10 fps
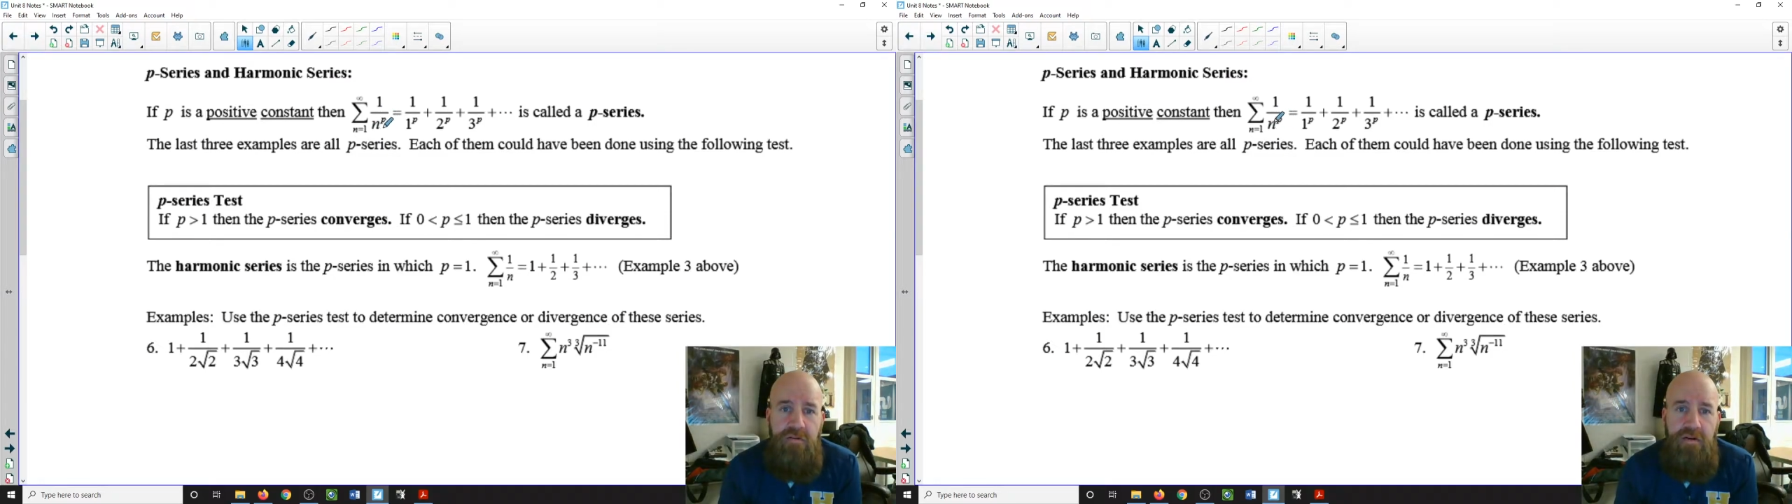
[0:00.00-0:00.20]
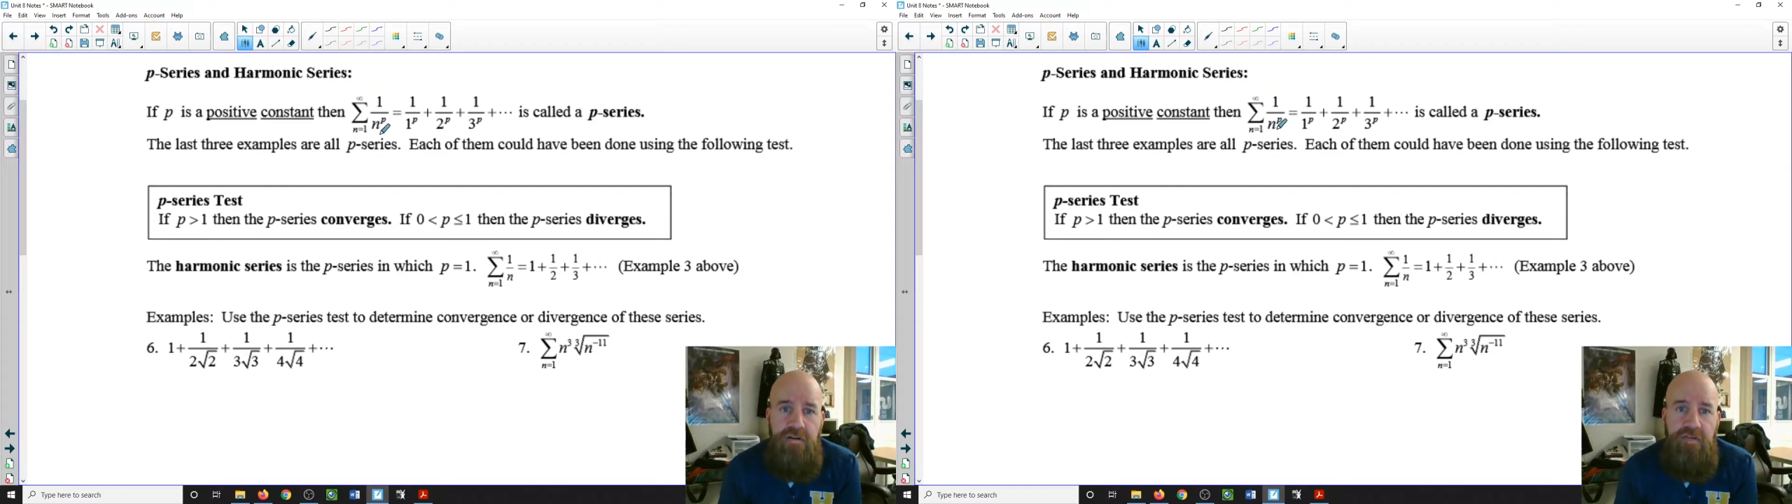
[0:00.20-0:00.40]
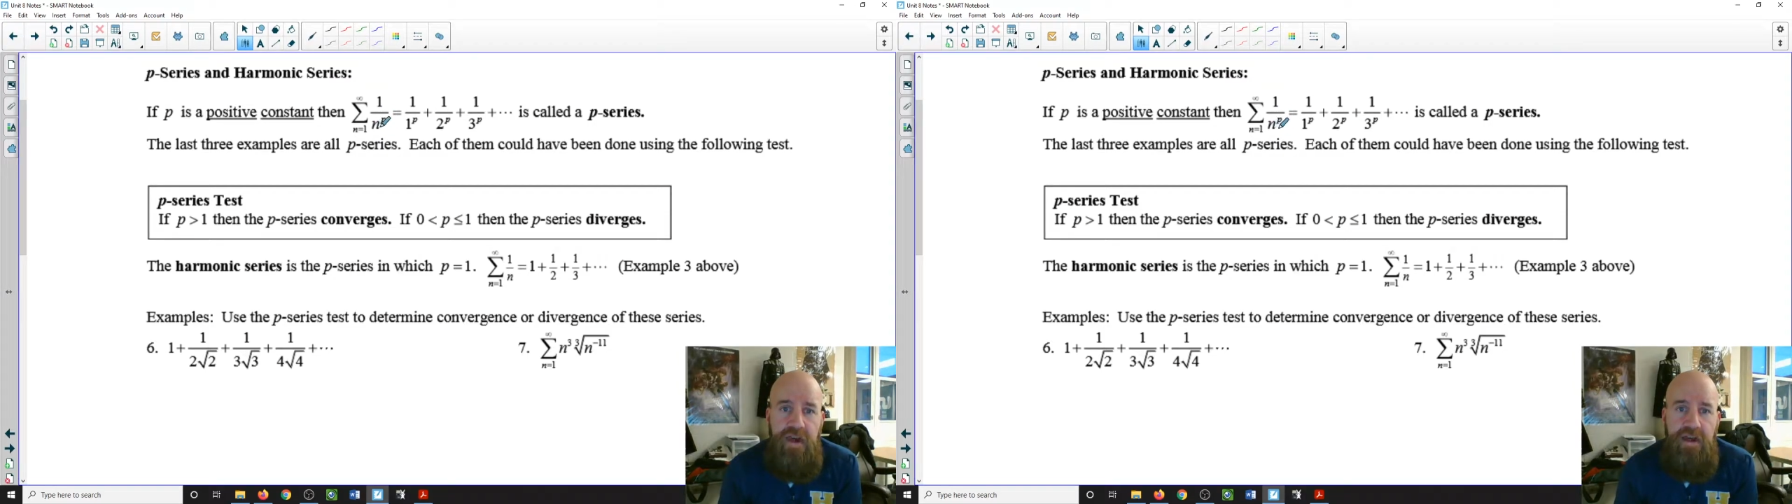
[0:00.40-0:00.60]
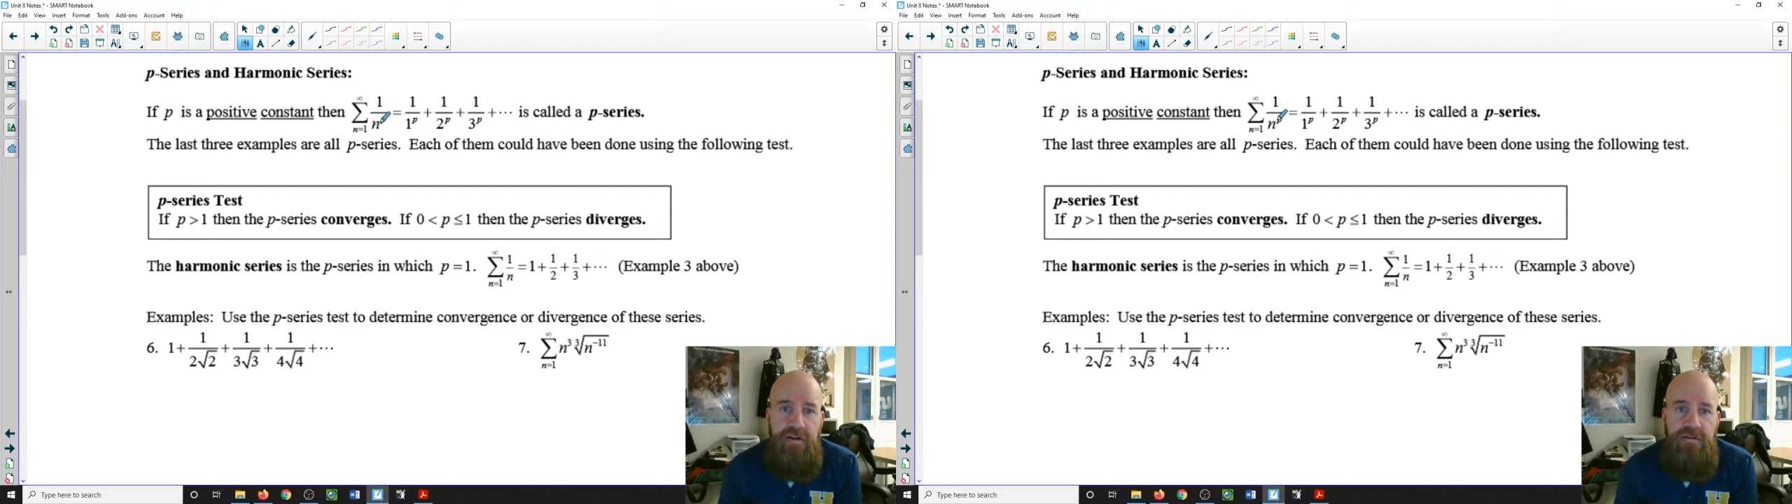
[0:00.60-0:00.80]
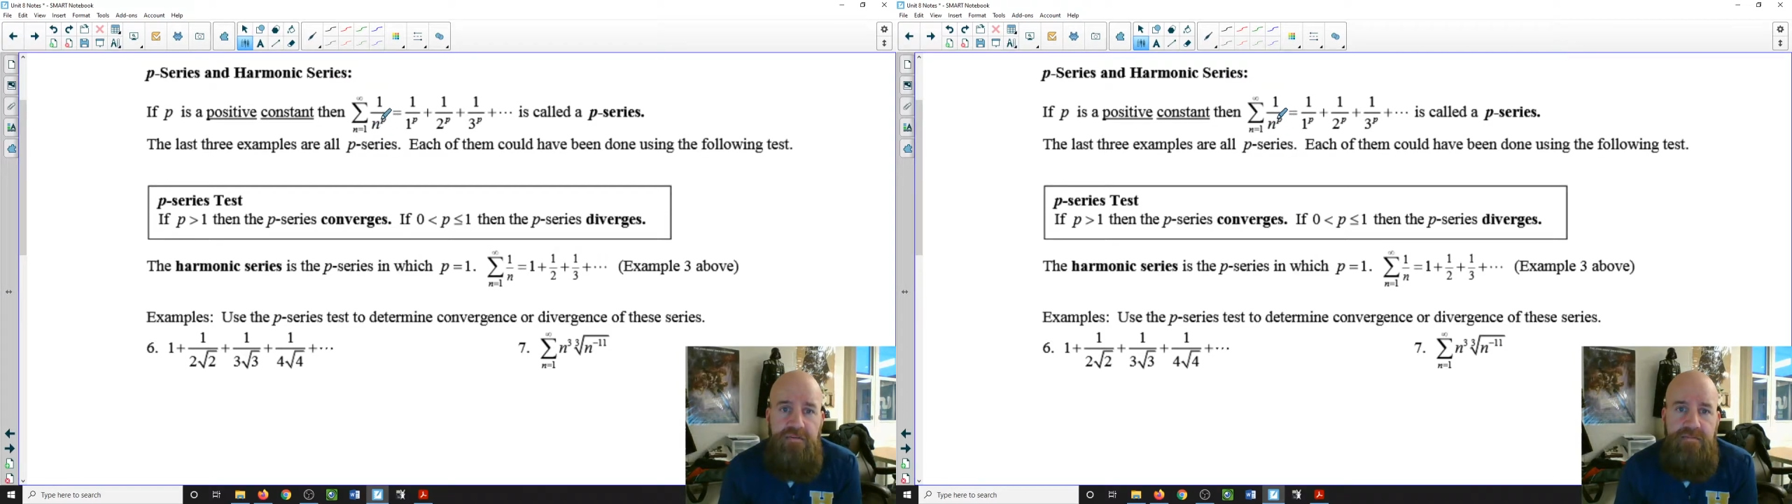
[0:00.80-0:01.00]
of
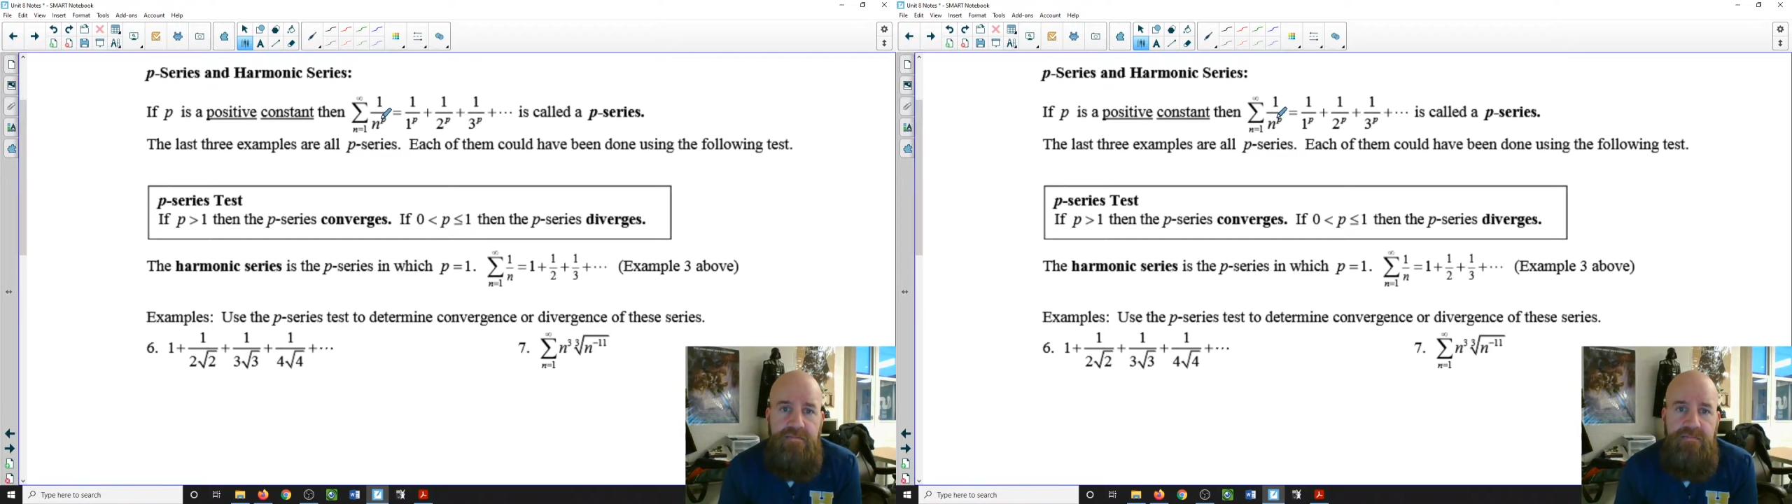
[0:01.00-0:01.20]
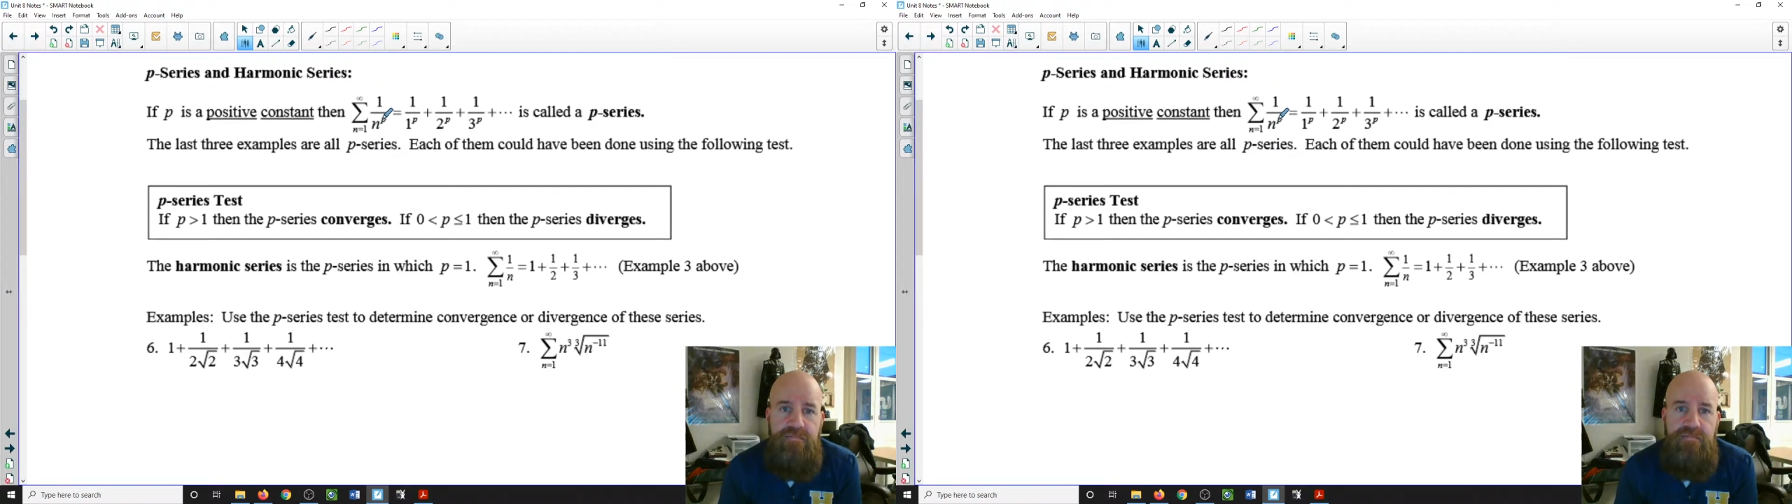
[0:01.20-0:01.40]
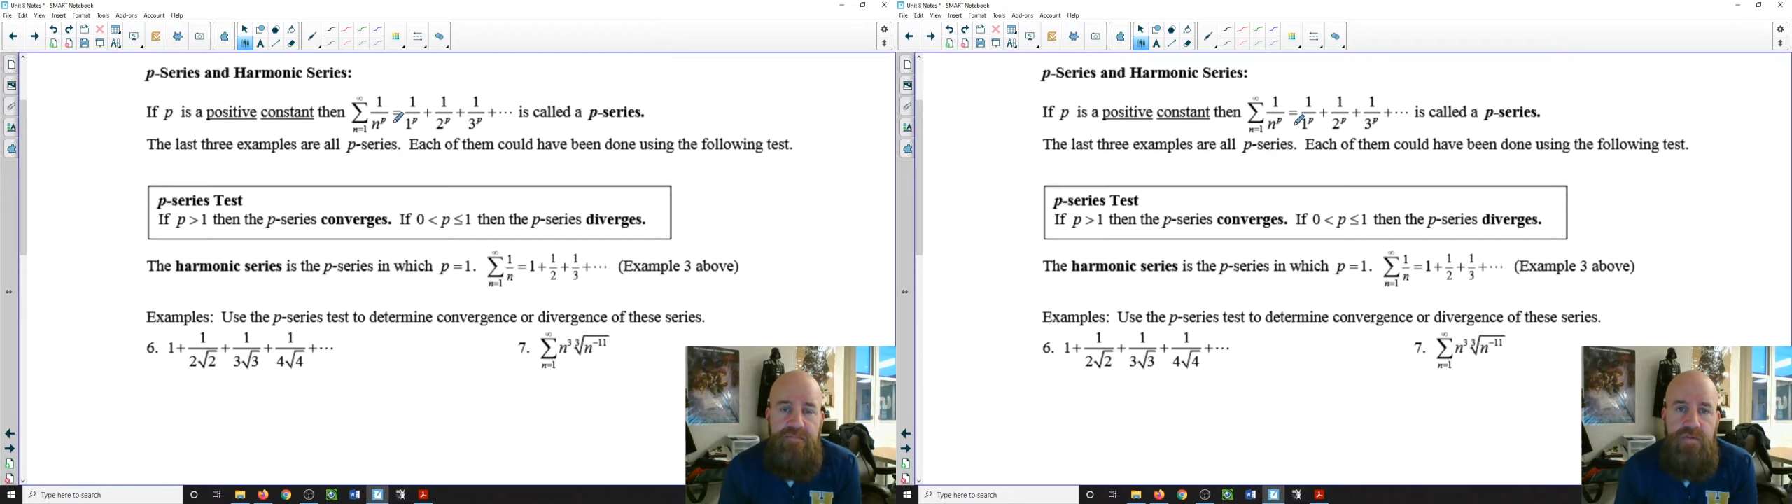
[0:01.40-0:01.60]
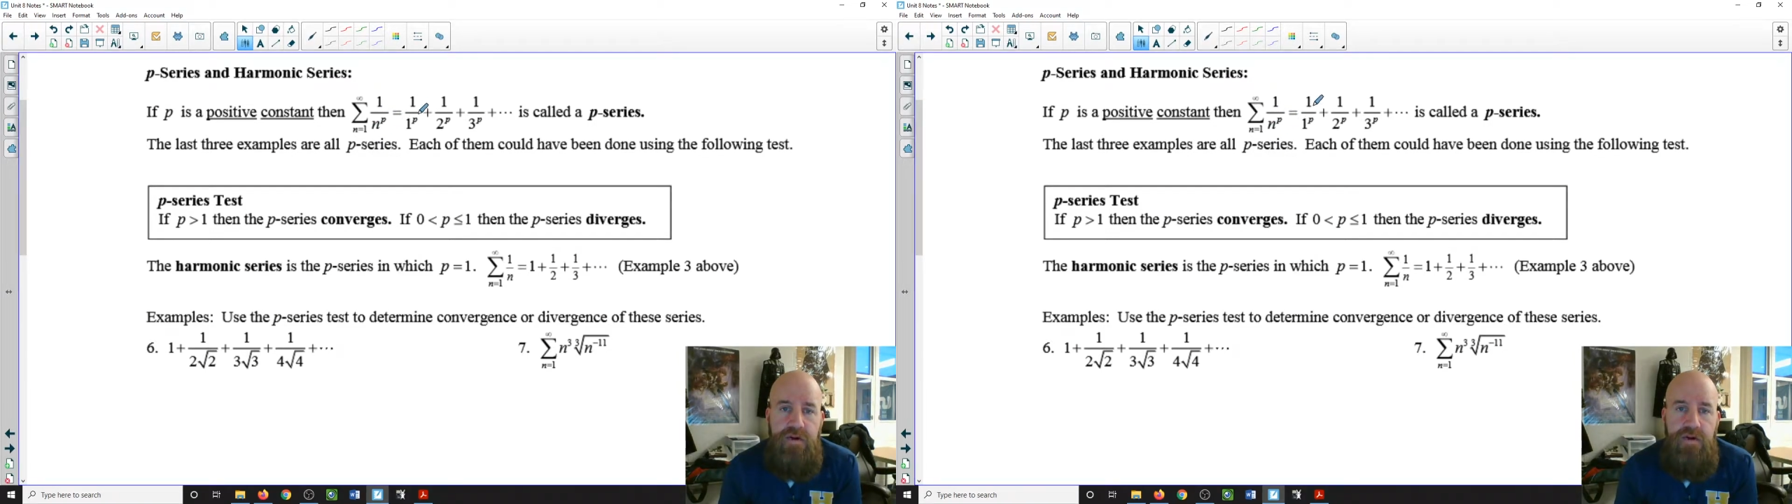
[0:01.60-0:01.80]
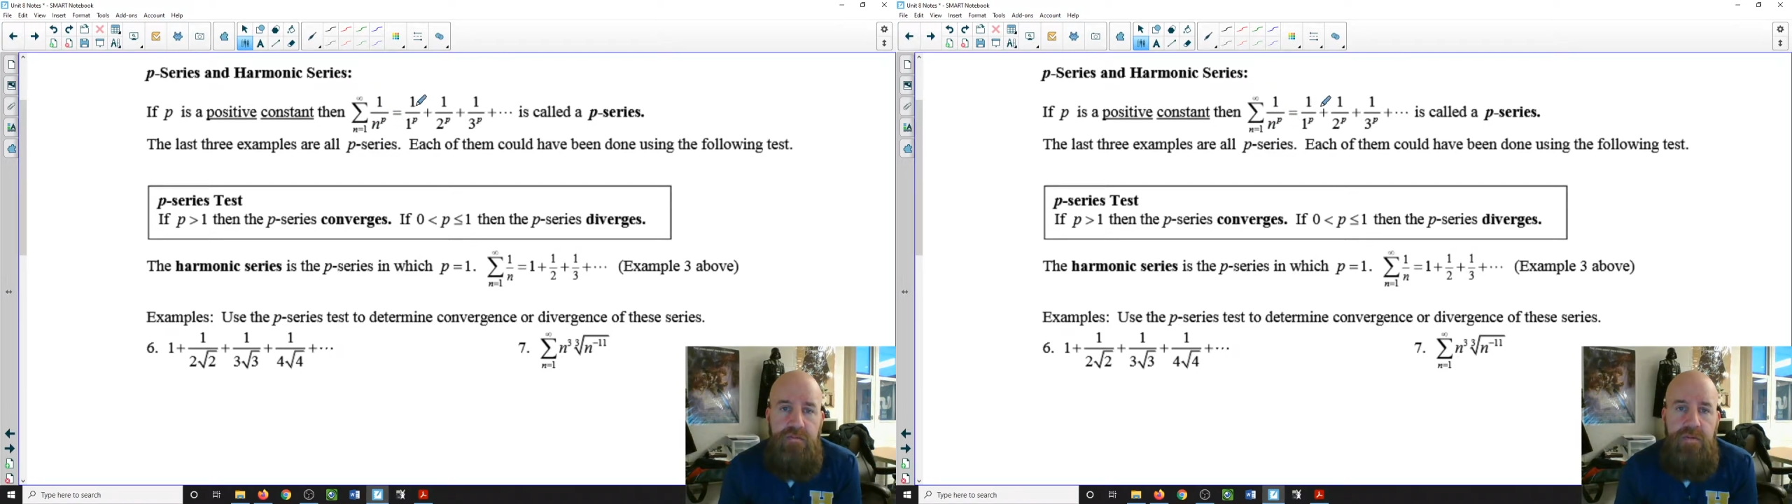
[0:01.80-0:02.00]
n,
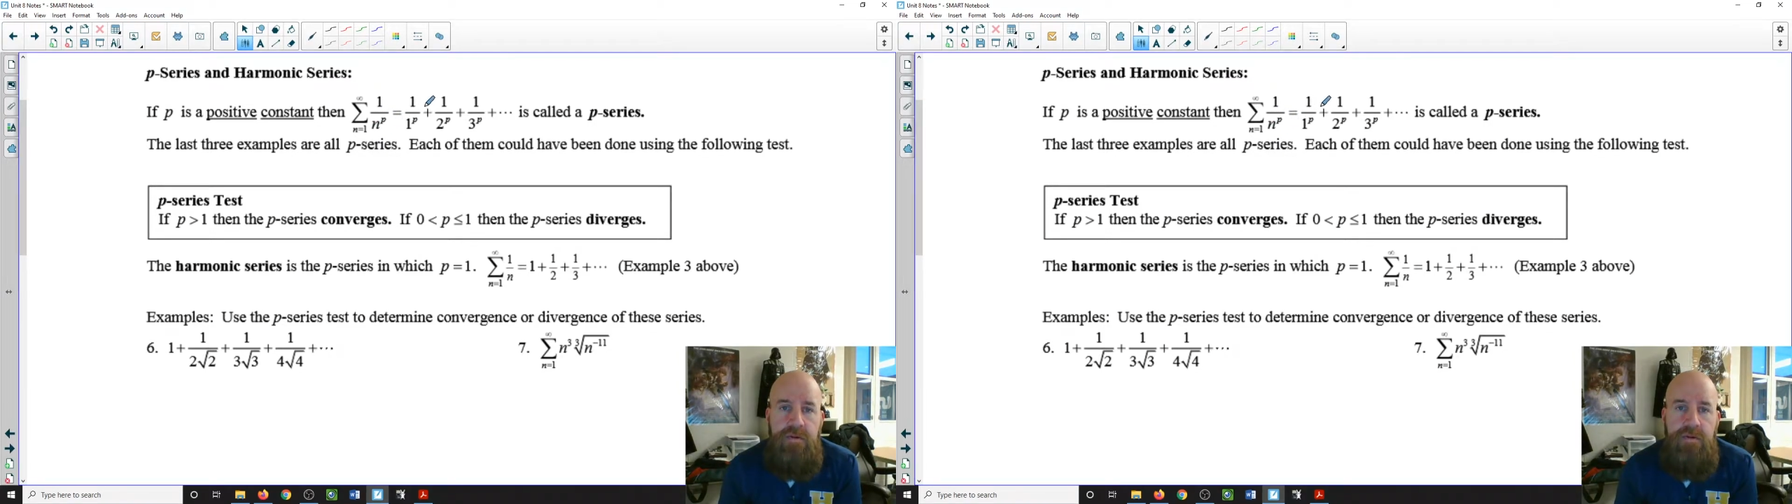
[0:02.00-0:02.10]
okay,